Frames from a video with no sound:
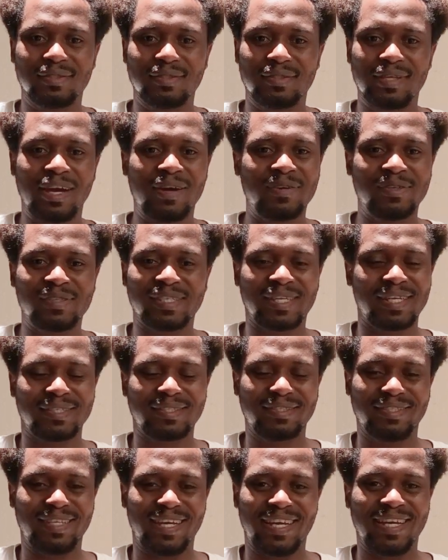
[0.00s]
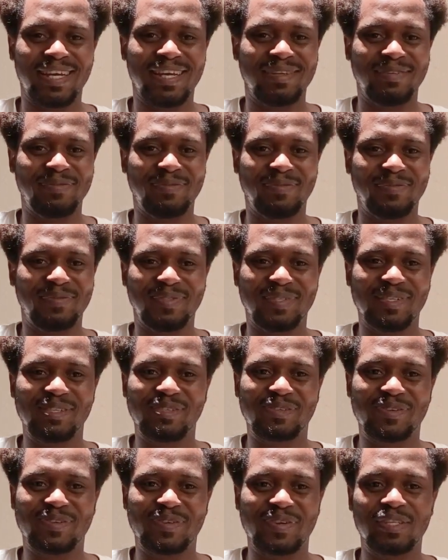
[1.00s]
I was like, damn, it's
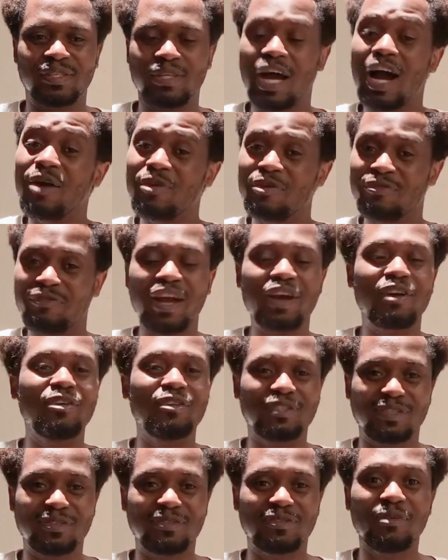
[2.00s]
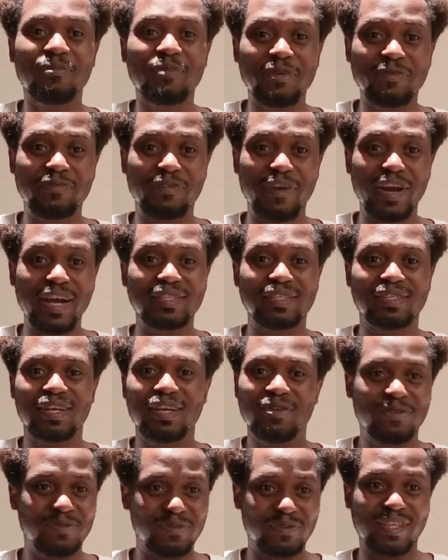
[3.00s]
crazy. However, I got so many friends
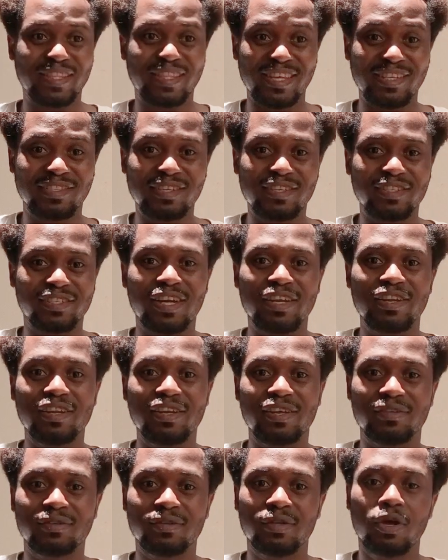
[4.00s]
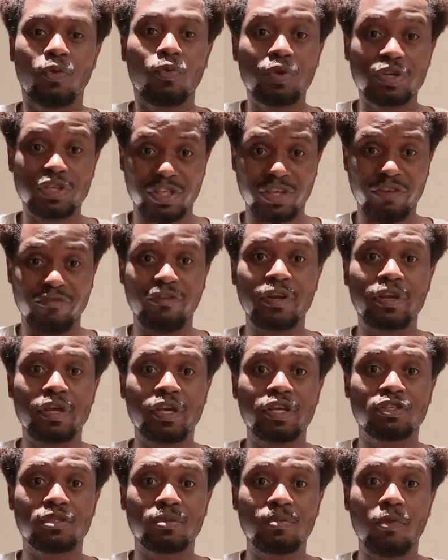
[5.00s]
who did the test in Chinese, which even
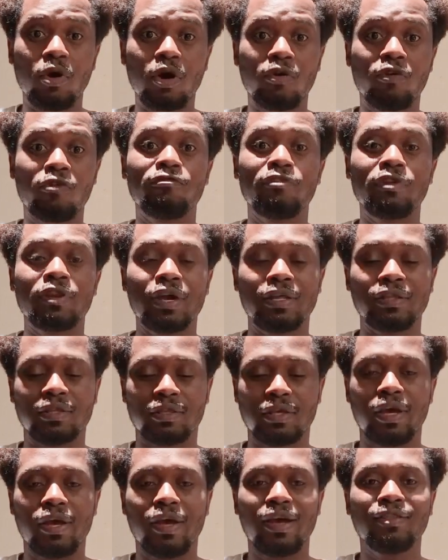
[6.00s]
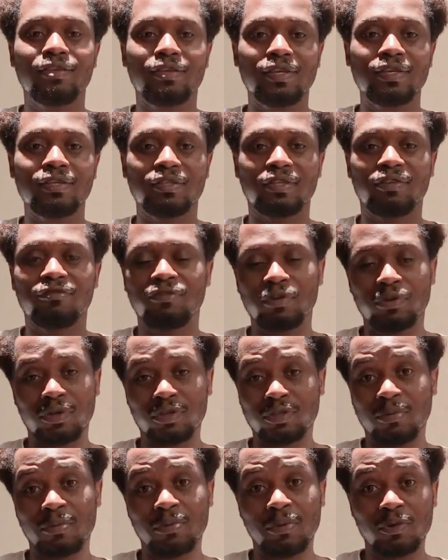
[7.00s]
it's more convenient and easy for
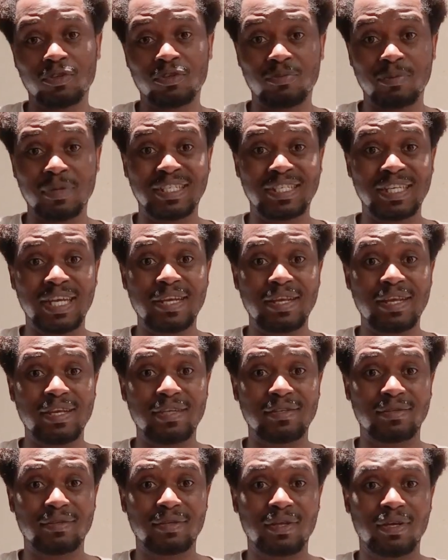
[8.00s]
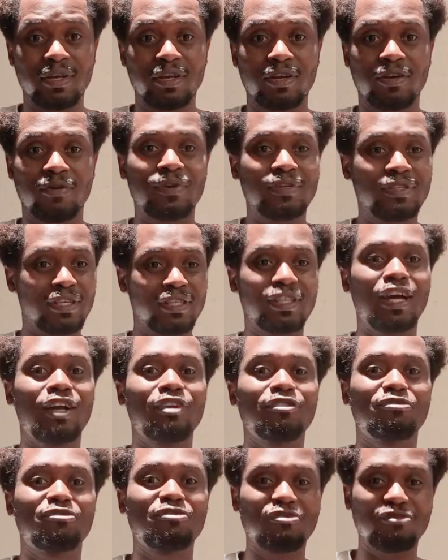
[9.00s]
those people who speak Chinese, rather
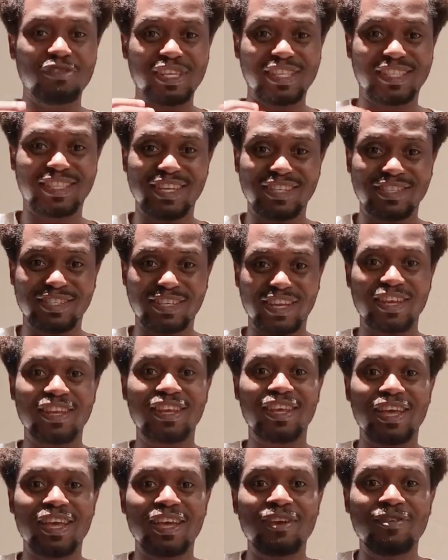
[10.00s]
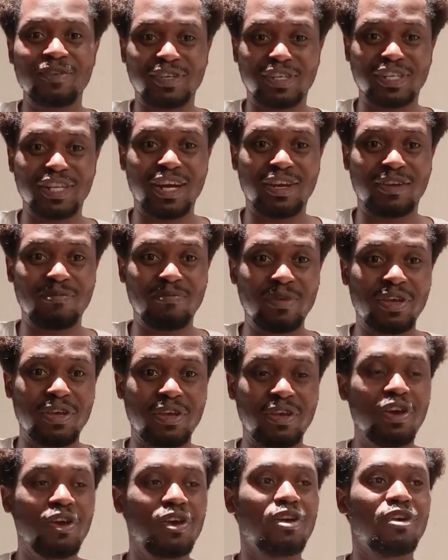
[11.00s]
than to do the test in English like
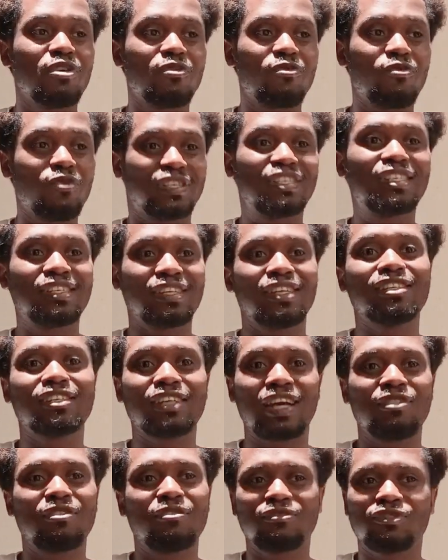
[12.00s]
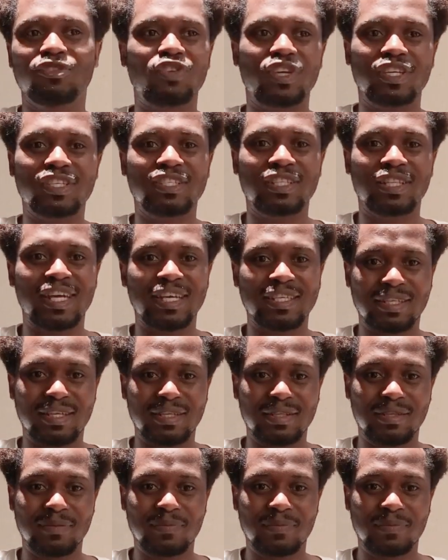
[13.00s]
me, which is kind of translated.